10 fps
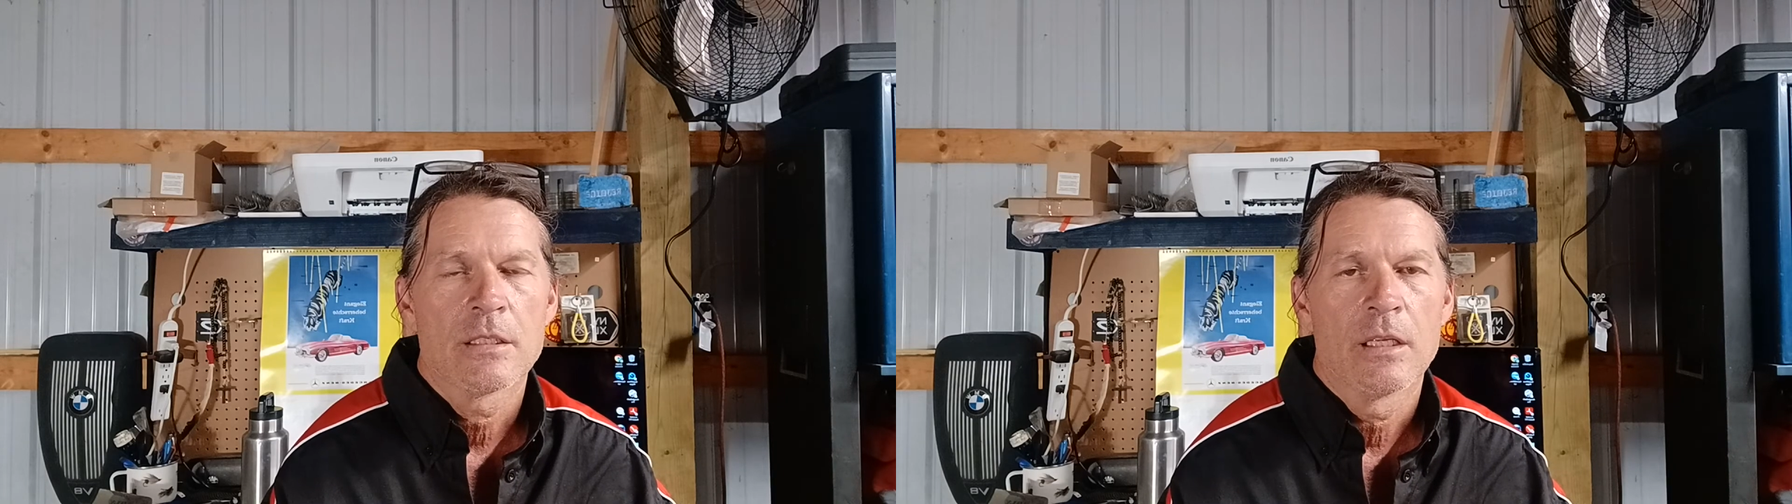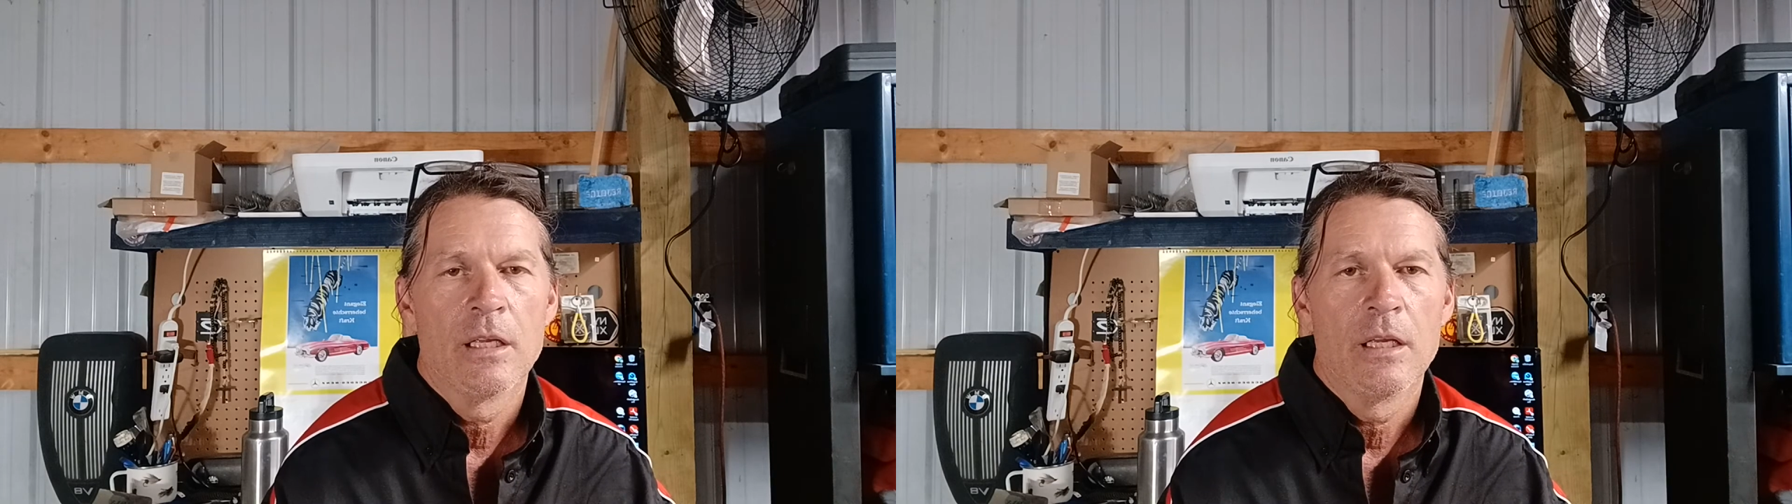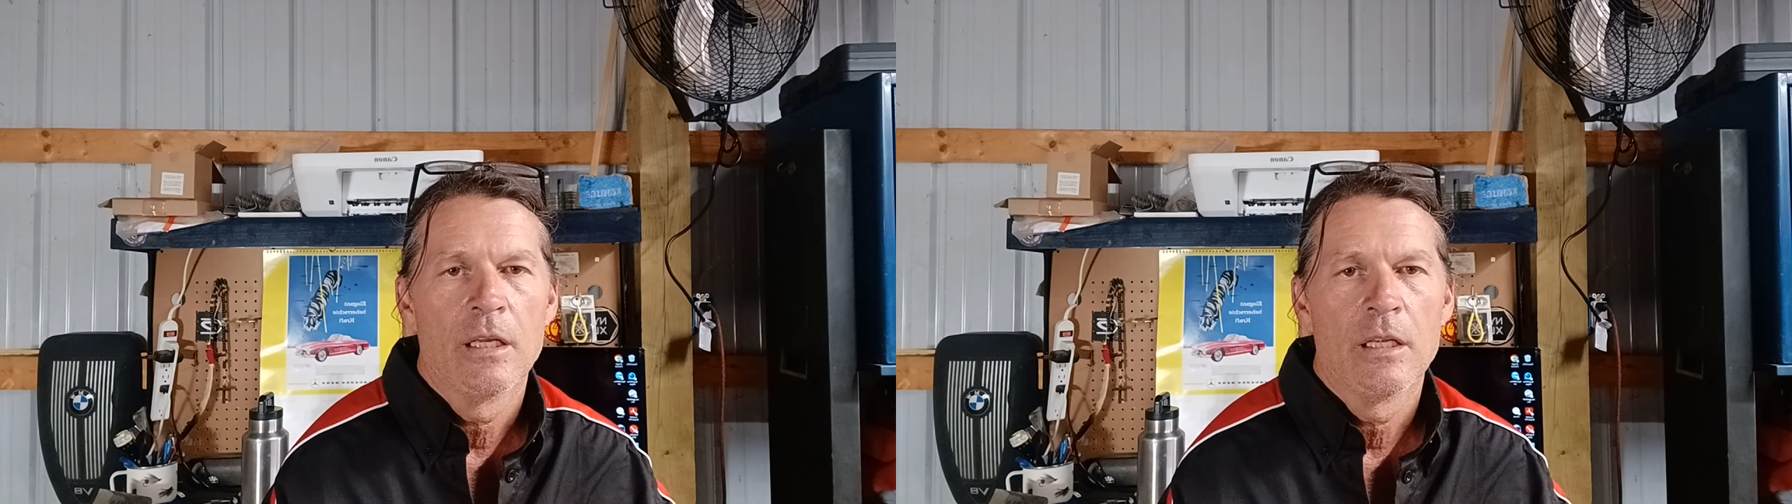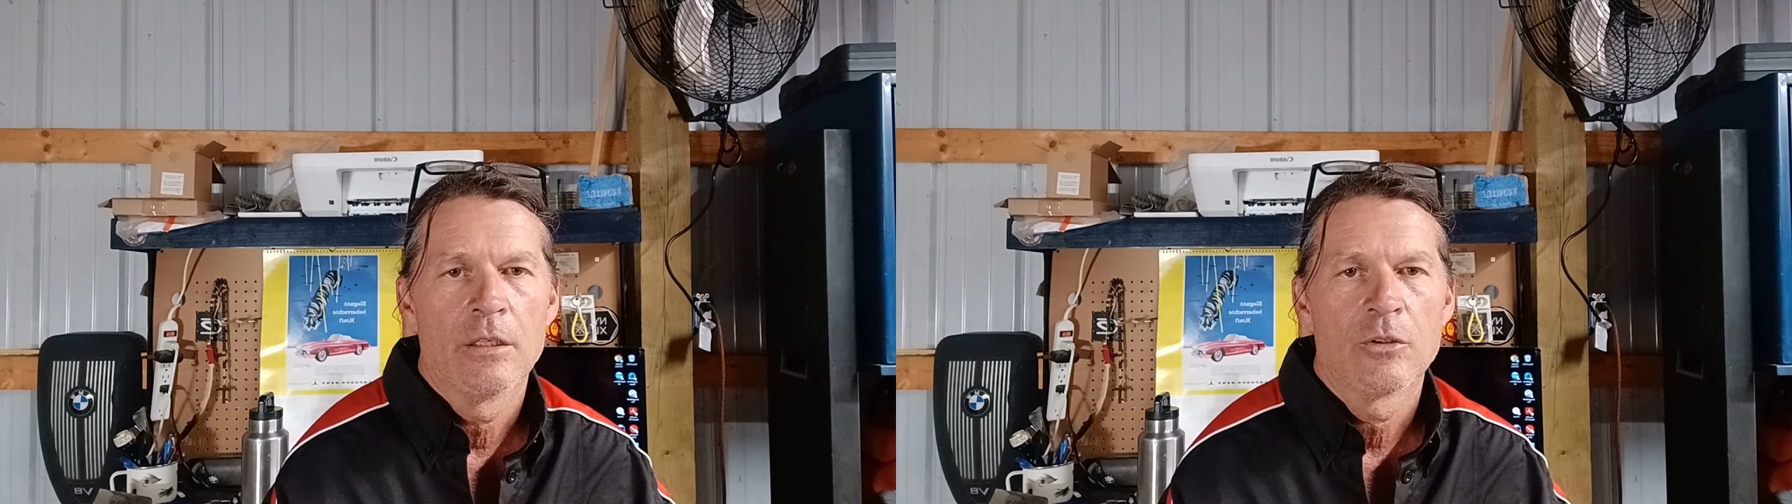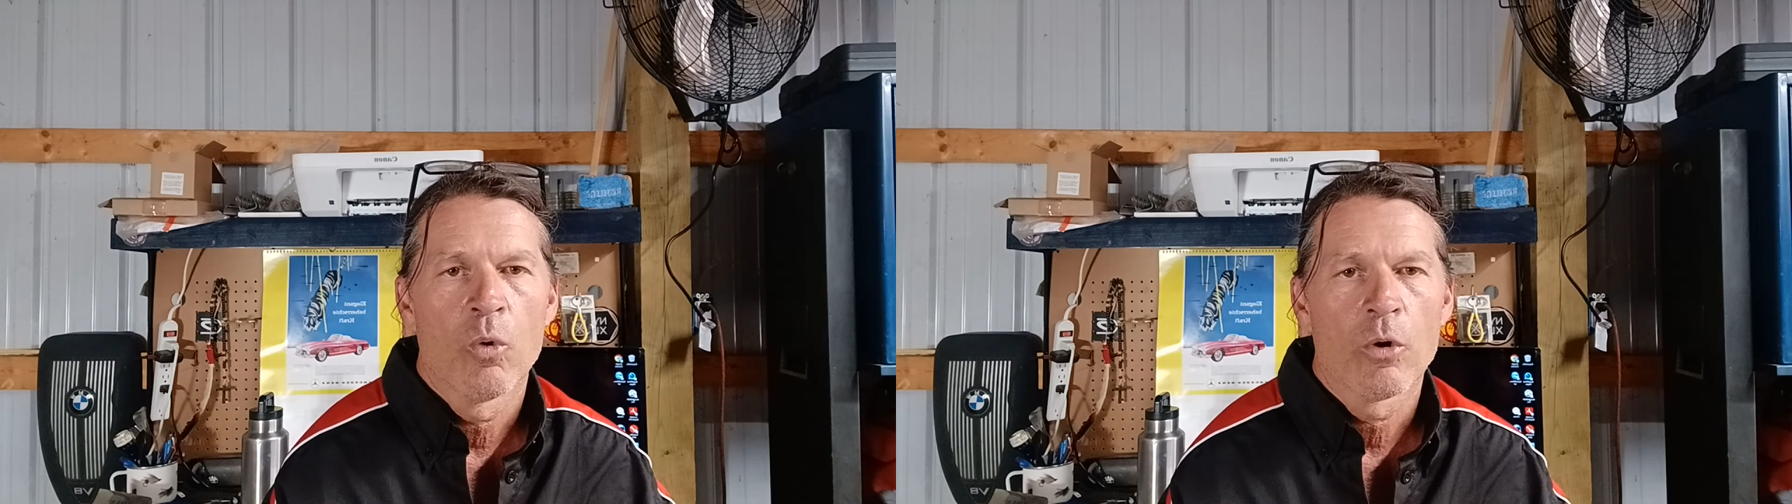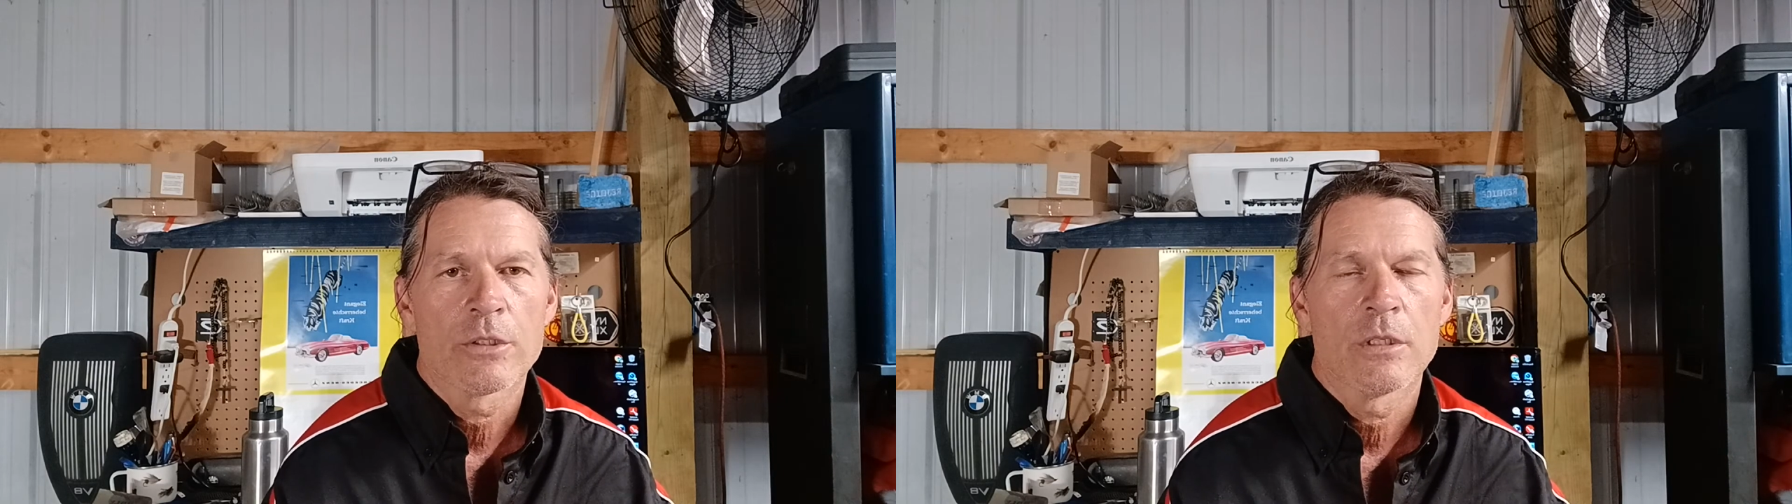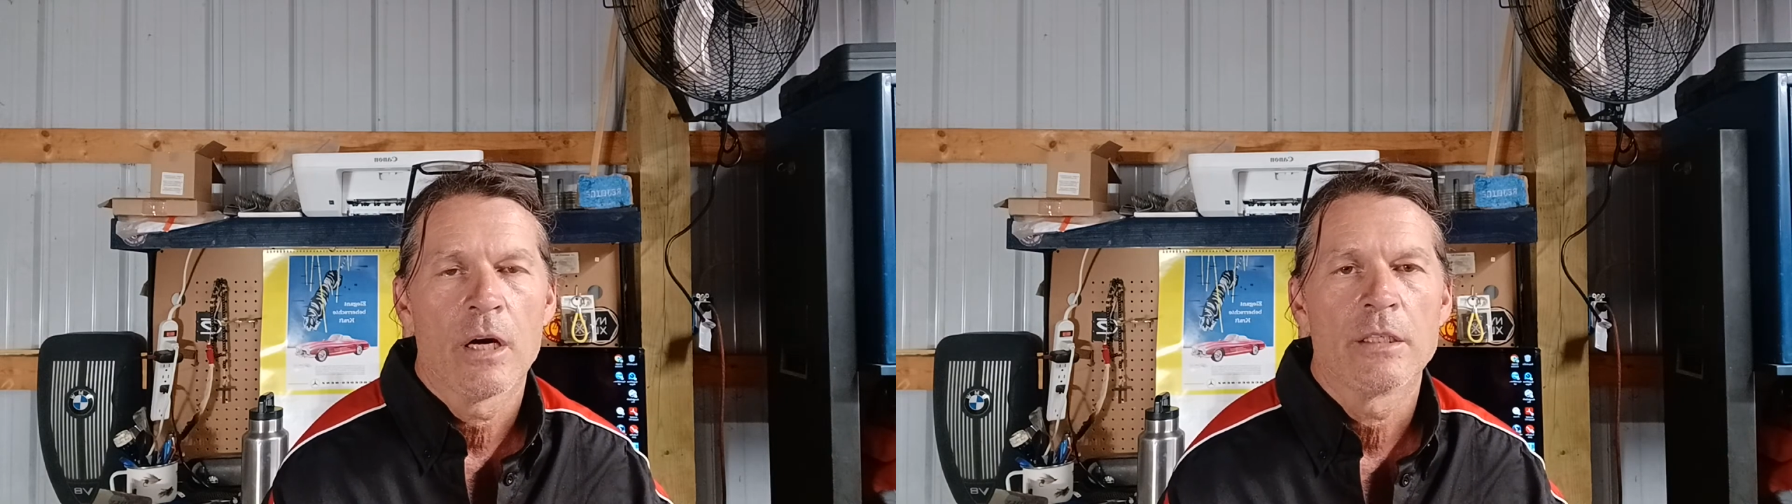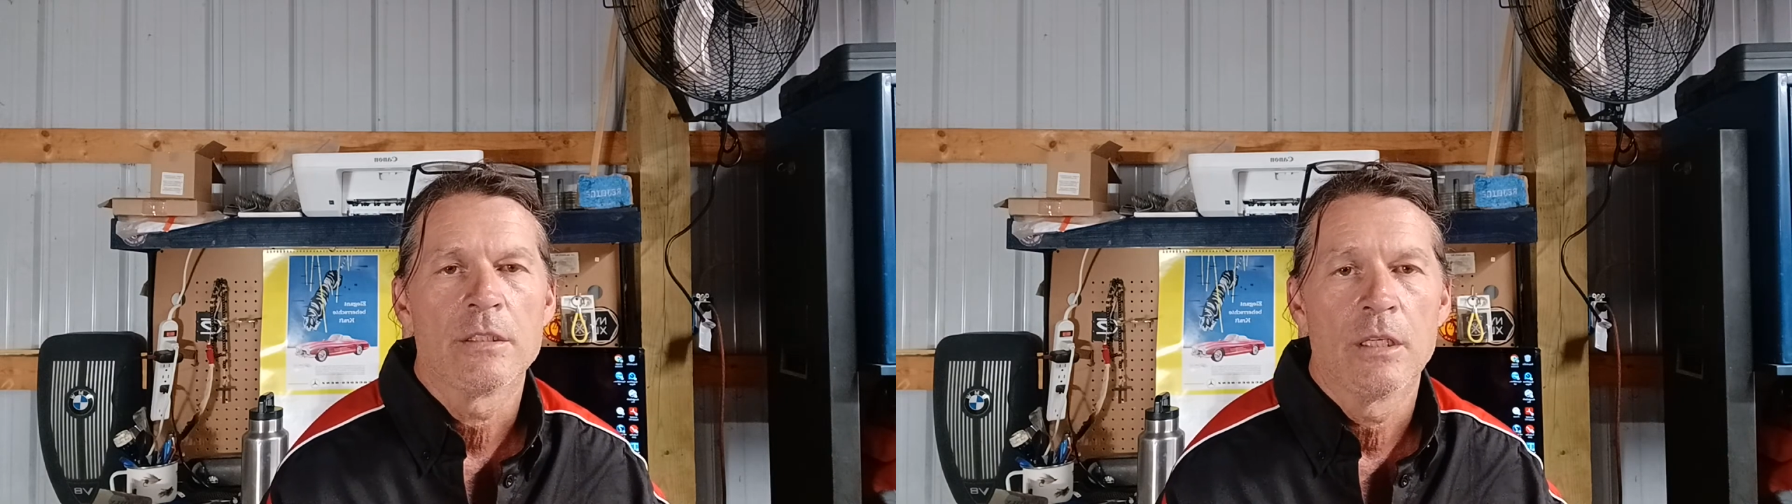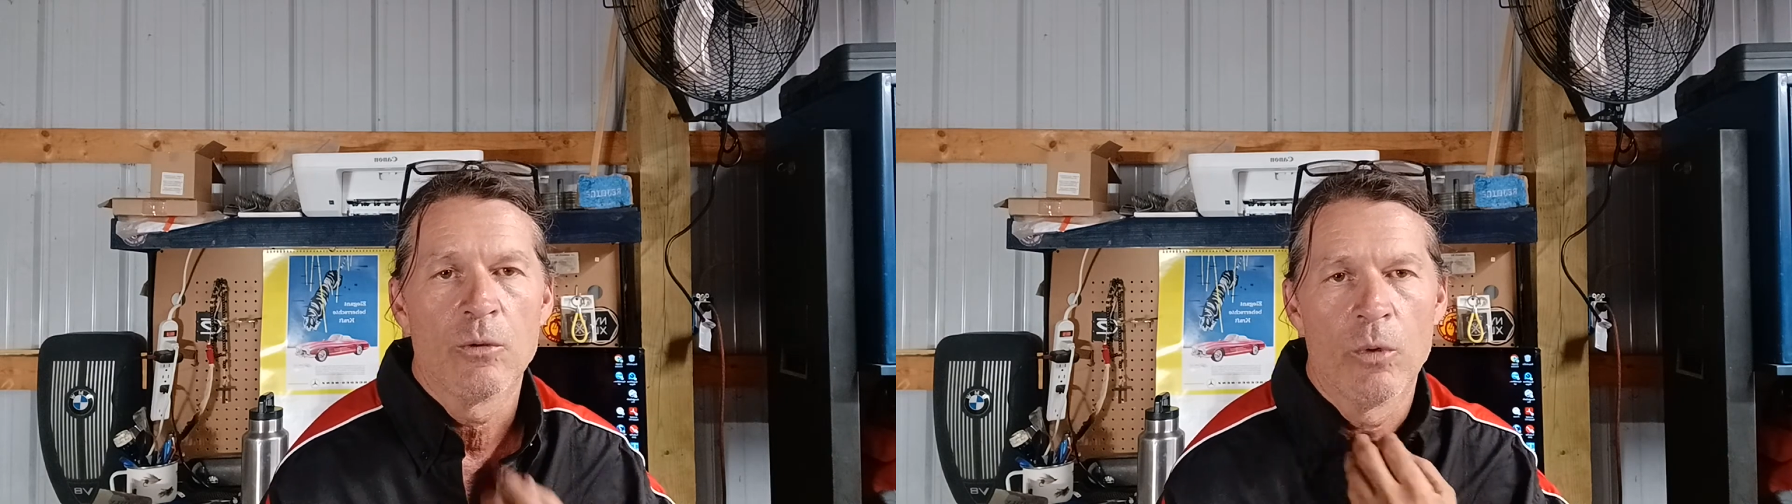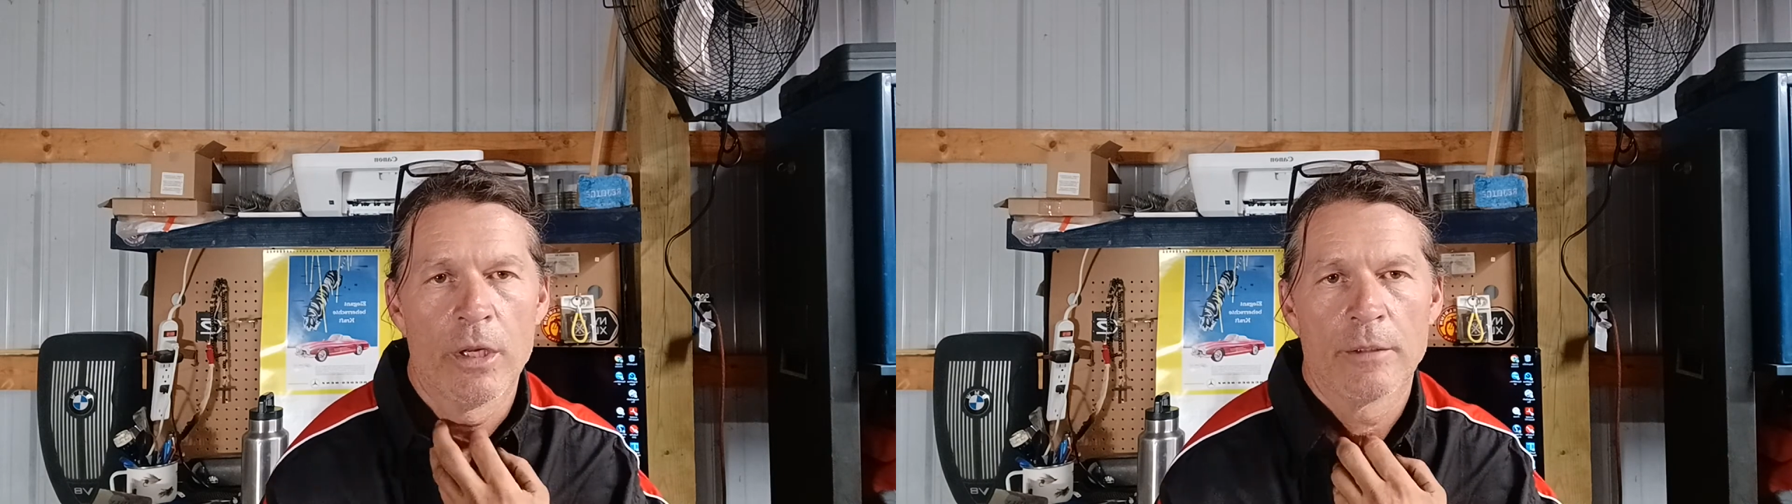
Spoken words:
and Torx sockets anyway.